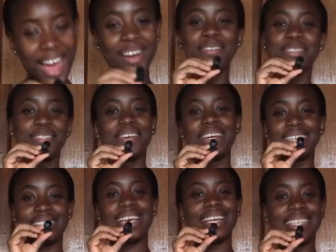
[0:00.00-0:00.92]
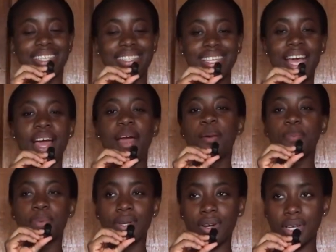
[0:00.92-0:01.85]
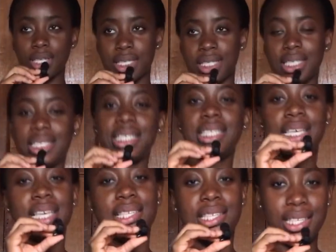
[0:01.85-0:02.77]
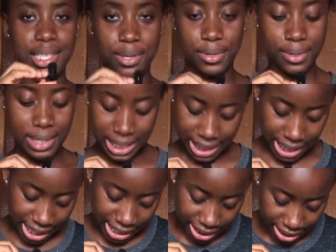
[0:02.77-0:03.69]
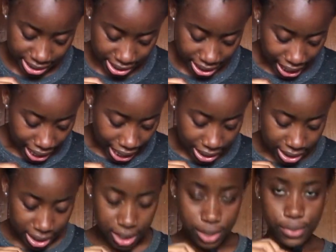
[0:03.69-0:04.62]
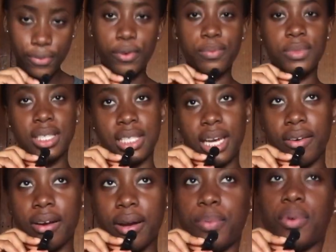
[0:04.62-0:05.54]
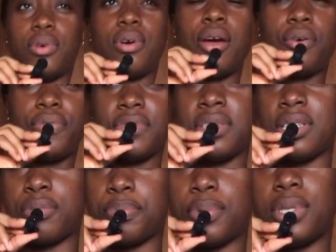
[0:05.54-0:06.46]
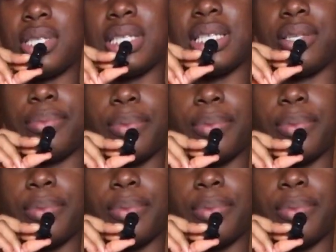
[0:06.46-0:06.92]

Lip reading: I'm so excited because this is a silk skirt. I think it's from Zara, but I obviously bought it in the